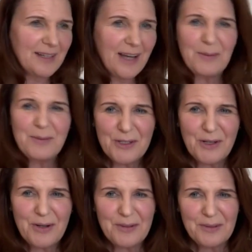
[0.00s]
How would you
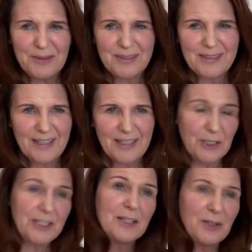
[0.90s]
know?
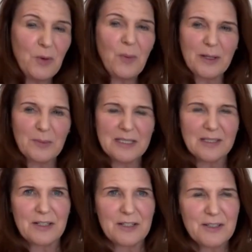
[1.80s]
You didn't know when it was
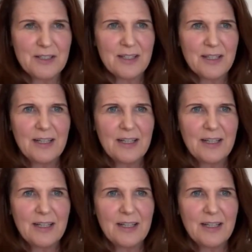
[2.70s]
learned.